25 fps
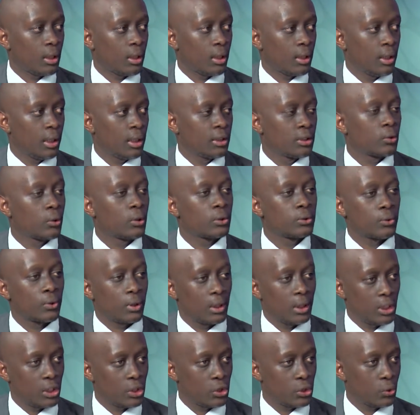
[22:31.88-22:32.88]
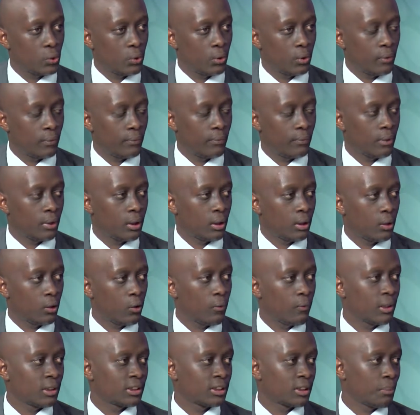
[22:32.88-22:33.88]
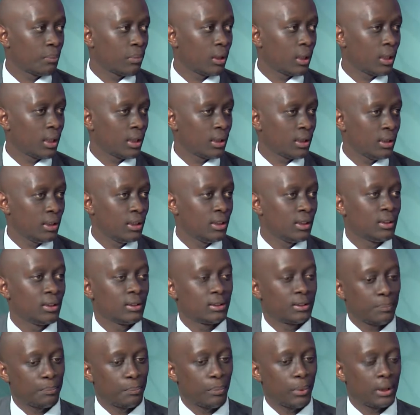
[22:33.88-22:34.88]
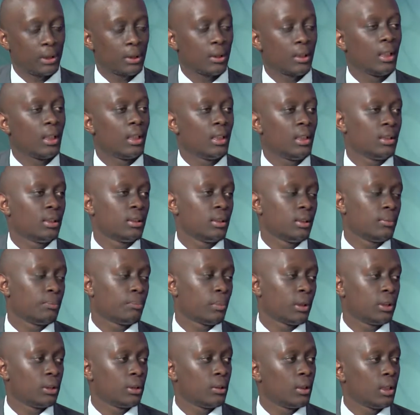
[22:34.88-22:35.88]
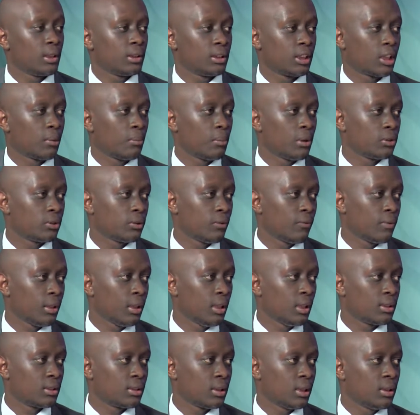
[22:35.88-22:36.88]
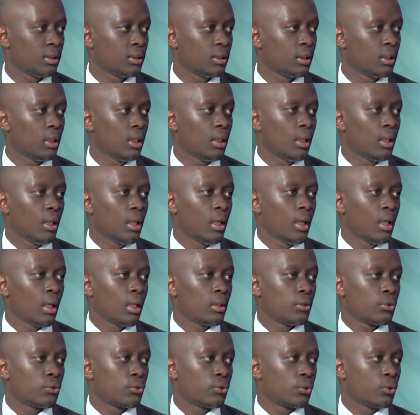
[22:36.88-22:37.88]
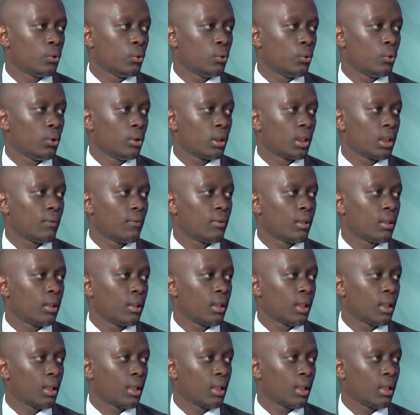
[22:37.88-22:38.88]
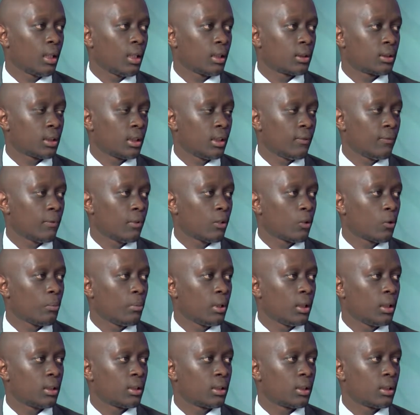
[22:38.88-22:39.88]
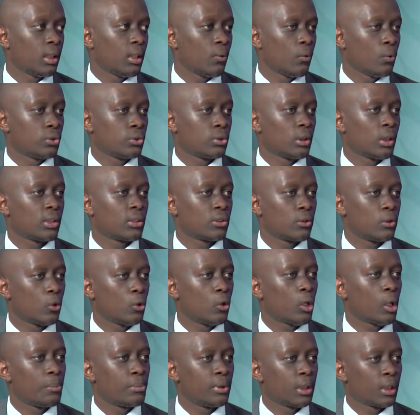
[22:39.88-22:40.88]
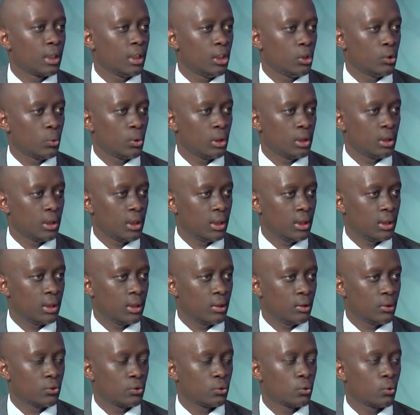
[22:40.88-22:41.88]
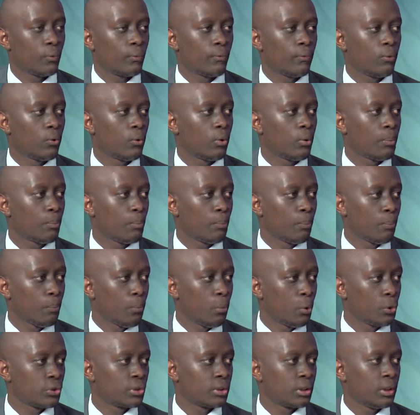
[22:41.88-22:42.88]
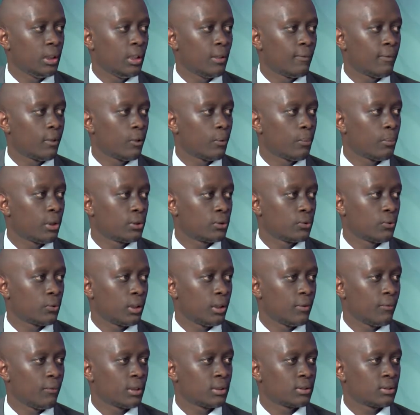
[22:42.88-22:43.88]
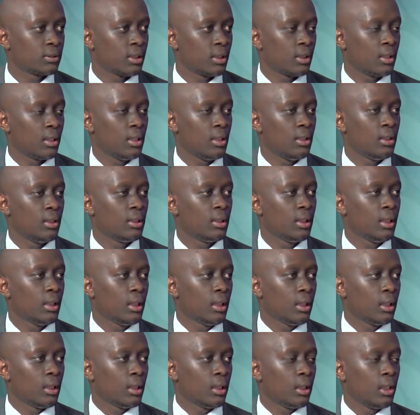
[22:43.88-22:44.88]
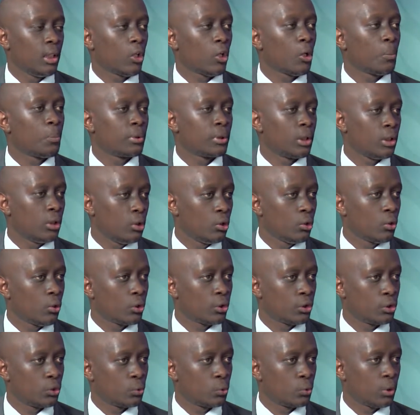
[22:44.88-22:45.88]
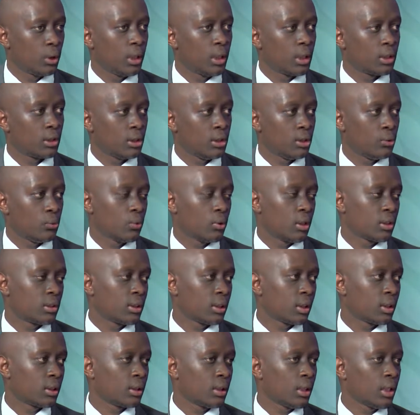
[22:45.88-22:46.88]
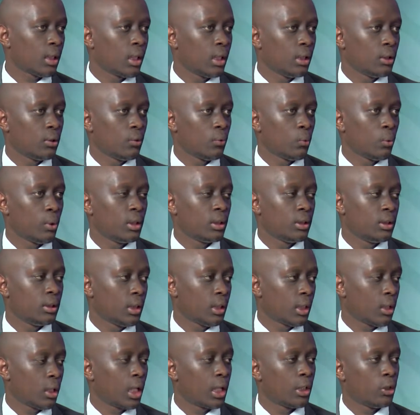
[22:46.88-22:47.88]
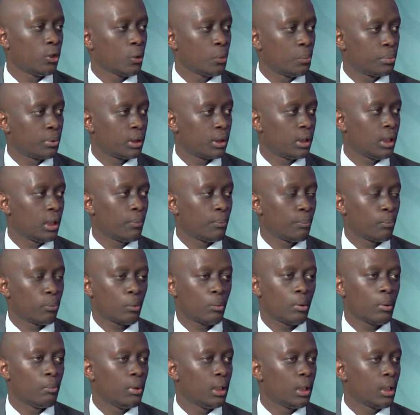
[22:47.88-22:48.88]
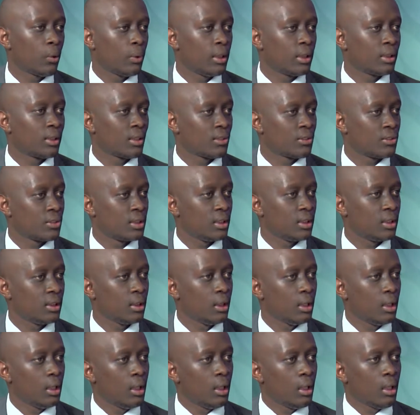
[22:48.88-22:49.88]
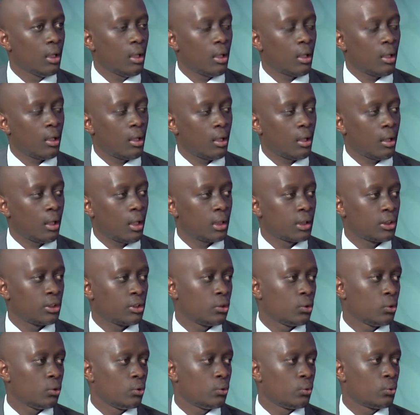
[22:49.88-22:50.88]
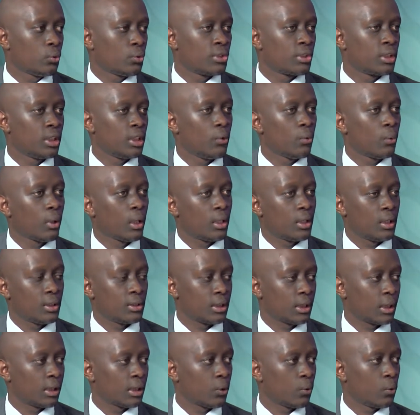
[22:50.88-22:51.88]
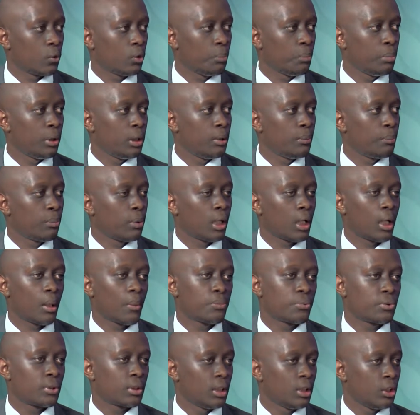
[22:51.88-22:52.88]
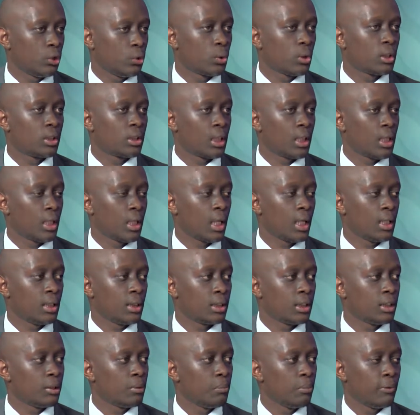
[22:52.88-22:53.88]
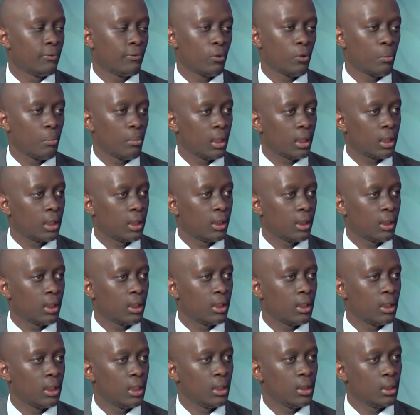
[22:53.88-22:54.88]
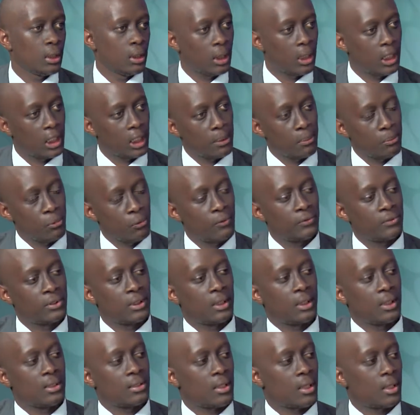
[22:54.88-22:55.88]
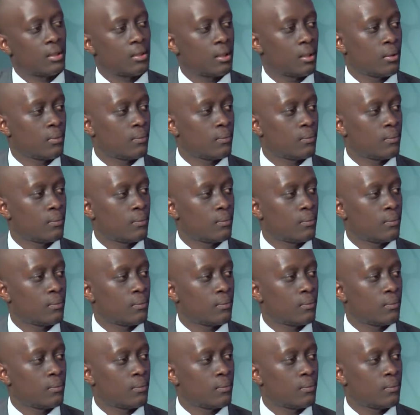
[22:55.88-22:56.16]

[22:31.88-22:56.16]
there's also the issue of uh, oversupply in particularly particular segments of real estate. And so given that, that environment, there was a slow uptake in 2018. So for most developers or investors, they they opted not to get into the sector and okay. wait, adopted a, uh, probably a wait and see uh, attitude to see where the sector would be in 2019 before mm -hmm. making any, any moves in the sector.